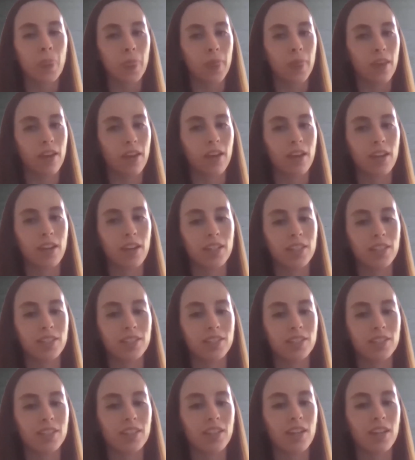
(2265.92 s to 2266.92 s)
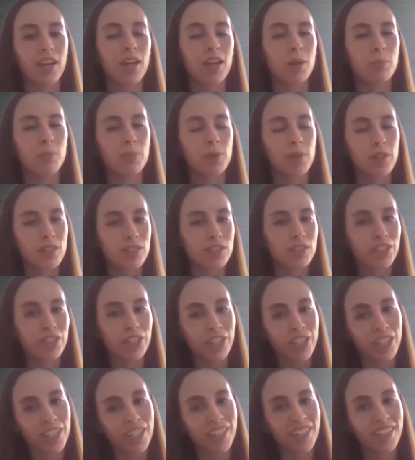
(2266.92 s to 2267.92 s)
And a
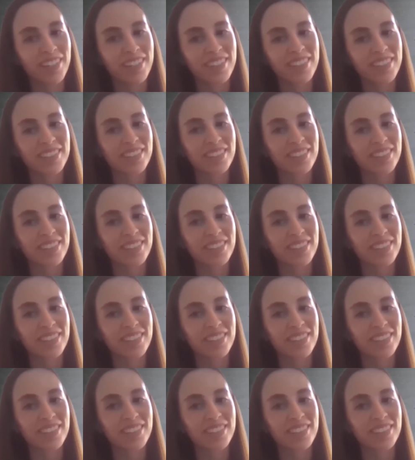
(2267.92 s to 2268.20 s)
builder